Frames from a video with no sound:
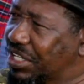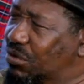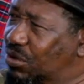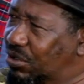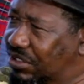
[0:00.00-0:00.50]

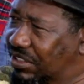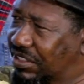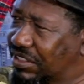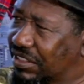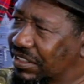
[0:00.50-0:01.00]
words.
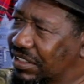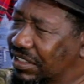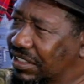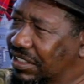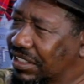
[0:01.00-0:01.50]

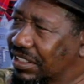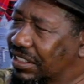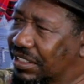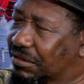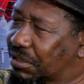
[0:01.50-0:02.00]

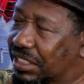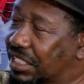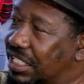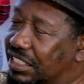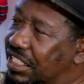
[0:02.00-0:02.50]
But the guy
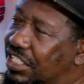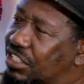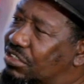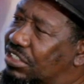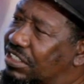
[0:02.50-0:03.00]
is
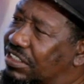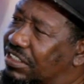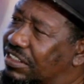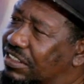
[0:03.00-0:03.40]
dangerous.